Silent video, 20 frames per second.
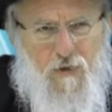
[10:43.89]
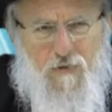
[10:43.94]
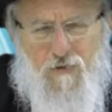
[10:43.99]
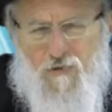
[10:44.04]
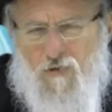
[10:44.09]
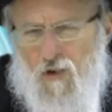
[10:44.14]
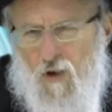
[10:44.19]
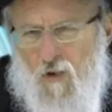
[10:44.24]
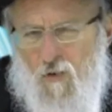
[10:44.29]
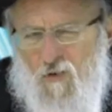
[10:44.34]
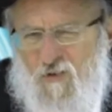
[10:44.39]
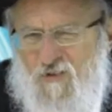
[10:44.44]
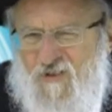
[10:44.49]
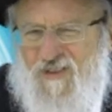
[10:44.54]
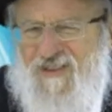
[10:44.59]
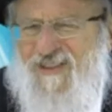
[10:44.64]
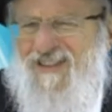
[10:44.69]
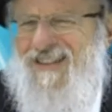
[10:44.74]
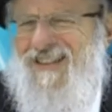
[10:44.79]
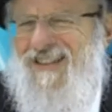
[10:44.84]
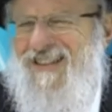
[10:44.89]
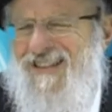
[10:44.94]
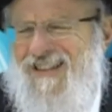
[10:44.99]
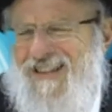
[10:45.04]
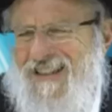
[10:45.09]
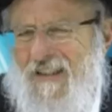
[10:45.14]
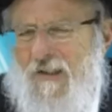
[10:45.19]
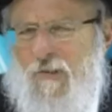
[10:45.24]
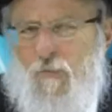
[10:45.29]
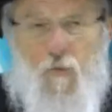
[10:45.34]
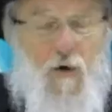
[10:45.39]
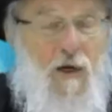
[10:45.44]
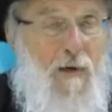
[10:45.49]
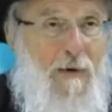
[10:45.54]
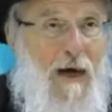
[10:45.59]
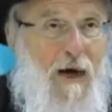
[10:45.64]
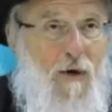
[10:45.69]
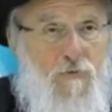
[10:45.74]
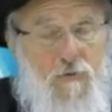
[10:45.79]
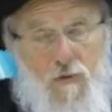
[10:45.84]
So, what
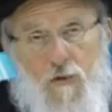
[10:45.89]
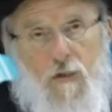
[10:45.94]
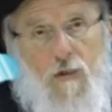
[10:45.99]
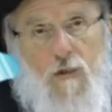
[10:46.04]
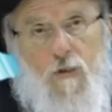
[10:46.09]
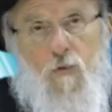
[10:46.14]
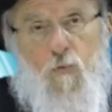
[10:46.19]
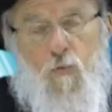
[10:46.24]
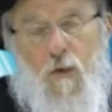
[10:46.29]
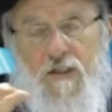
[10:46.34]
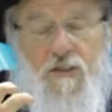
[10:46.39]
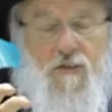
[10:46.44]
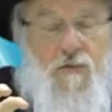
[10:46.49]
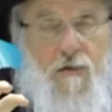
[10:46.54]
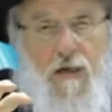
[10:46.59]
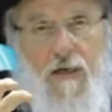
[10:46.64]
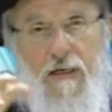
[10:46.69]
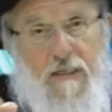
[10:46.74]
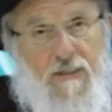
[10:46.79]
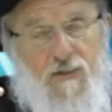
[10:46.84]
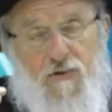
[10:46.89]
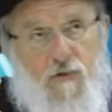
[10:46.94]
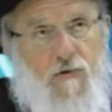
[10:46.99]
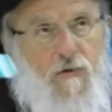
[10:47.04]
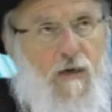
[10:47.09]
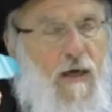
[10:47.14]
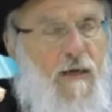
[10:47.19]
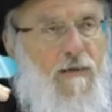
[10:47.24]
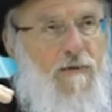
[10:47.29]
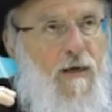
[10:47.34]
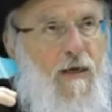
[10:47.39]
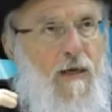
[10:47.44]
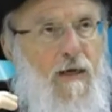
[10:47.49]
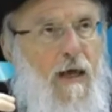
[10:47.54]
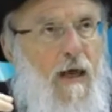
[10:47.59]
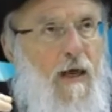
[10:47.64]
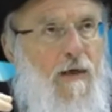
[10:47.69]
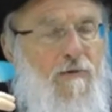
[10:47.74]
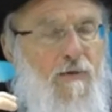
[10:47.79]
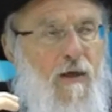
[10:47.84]
about Western and Eastern and,
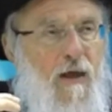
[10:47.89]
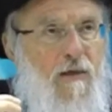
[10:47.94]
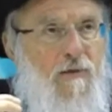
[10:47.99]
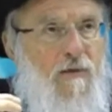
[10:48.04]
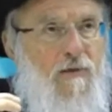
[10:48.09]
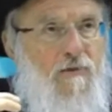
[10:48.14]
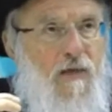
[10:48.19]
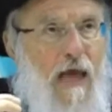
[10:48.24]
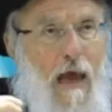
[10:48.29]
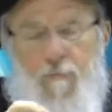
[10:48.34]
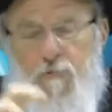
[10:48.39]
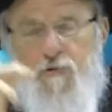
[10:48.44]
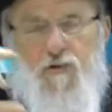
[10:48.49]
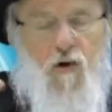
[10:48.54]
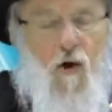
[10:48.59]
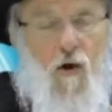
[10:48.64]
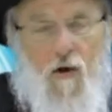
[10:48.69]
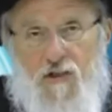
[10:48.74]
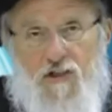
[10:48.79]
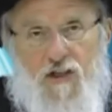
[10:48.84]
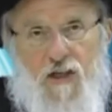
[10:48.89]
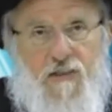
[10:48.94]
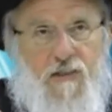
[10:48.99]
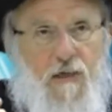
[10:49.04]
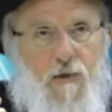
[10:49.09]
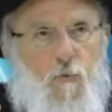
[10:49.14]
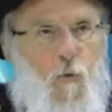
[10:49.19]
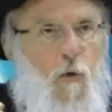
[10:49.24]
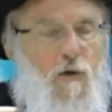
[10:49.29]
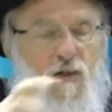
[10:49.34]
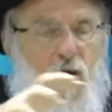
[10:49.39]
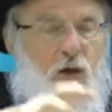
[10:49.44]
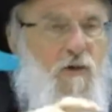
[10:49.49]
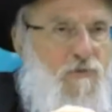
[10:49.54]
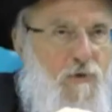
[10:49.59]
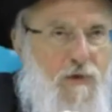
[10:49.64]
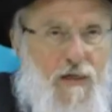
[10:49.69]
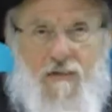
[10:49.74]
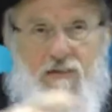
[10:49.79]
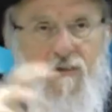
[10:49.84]
and, and it's apples and oranges and one
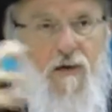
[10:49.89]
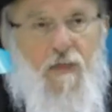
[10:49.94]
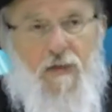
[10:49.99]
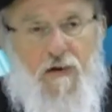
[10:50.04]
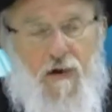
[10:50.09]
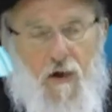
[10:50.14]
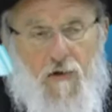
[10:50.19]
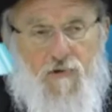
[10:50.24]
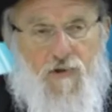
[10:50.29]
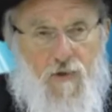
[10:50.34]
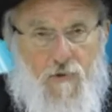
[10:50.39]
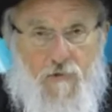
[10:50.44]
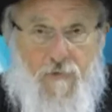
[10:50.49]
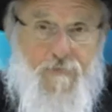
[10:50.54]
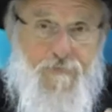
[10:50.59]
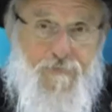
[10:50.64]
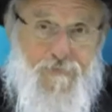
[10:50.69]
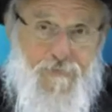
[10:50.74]
culture against another culture?